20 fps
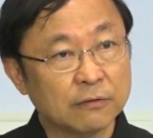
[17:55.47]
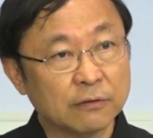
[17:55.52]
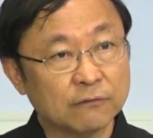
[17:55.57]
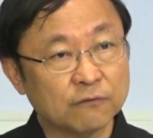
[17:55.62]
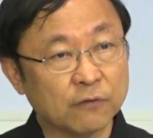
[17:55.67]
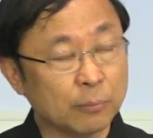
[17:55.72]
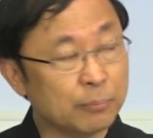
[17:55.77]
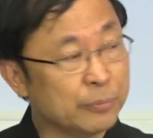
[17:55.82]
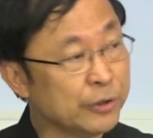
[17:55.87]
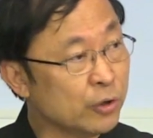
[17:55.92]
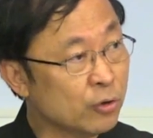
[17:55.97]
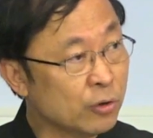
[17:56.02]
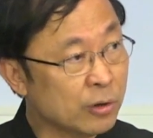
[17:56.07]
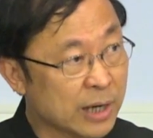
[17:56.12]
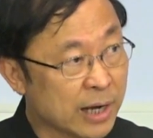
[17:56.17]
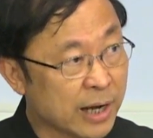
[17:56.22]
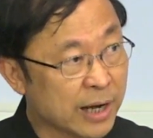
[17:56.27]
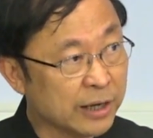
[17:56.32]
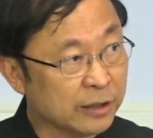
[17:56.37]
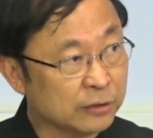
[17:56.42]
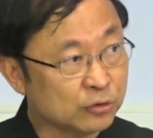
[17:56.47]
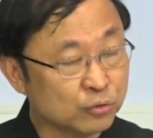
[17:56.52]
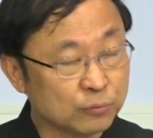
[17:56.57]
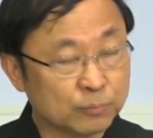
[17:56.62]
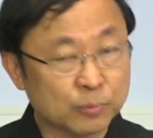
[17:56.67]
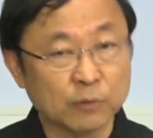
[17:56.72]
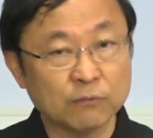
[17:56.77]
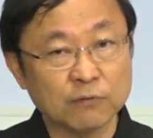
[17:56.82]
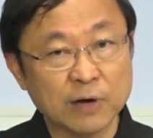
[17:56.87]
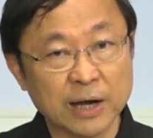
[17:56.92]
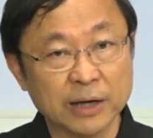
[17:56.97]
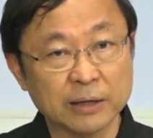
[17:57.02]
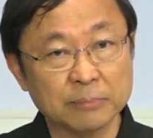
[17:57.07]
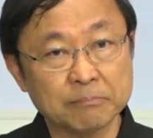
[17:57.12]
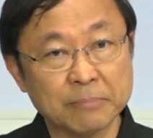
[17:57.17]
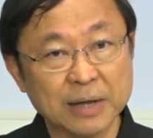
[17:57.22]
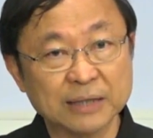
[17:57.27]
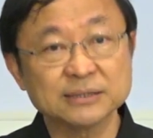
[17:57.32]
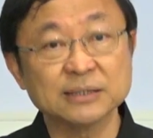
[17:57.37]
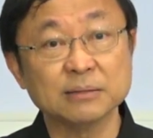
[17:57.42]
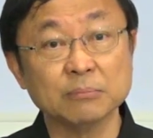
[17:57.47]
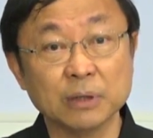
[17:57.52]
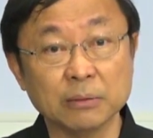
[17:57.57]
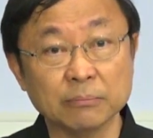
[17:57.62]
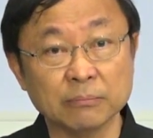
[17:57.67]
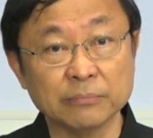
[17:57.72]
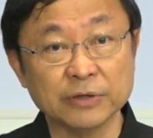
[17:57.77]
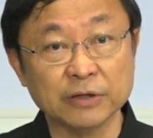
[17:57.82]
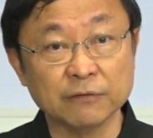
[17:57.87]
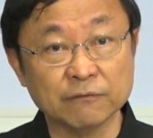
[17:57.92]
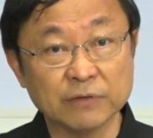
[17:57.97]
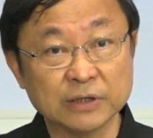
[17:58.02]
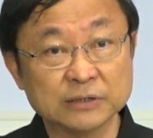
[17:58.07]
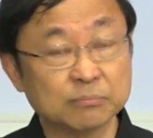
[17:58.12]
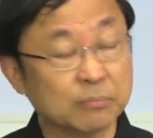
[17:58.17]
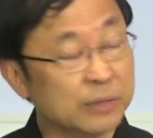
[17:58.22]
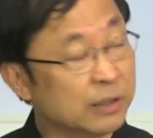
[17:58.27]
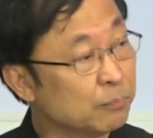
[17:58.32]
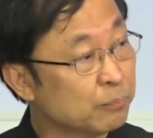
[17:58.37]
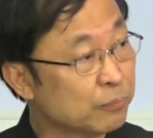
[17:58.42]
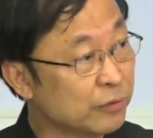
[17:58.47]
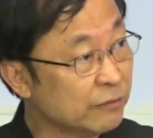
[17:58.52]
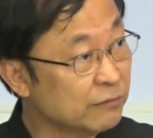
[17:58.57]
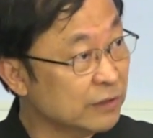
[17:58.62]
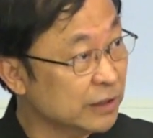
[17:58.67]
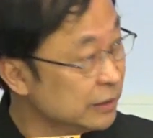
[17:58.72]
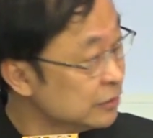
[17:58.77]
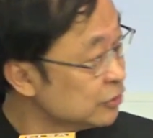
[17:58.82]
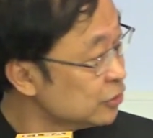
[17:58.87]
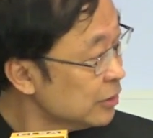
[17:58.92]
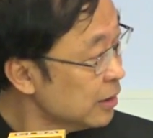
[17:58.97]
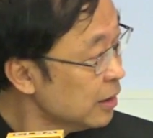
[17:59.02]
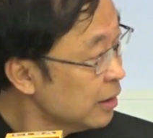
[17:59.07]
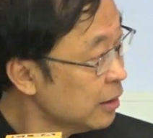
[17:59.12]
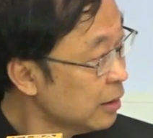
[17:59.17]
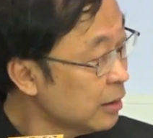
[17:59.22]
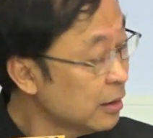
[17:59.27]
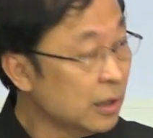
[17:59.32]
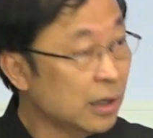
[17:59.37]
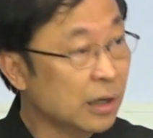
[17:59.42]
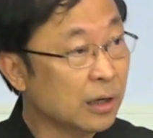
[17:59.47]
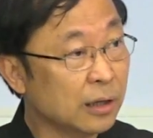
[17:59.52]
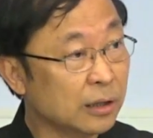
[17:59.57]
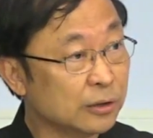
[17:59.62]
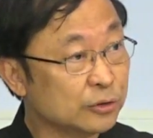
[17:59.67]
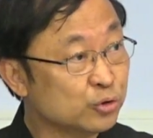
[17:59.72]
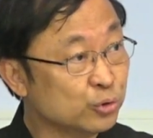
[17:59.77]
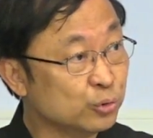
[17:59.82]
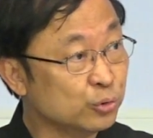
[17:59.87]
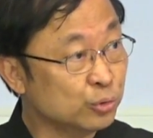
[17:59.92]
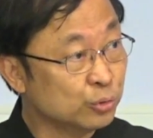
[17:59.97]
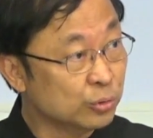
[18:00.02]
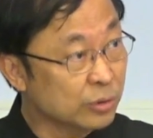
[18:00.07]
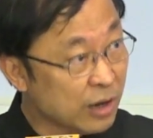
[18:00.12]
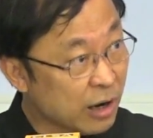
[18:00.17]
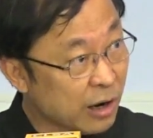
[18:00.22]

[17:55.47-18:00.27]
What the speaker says: for BOI to provide maximum investment privilege to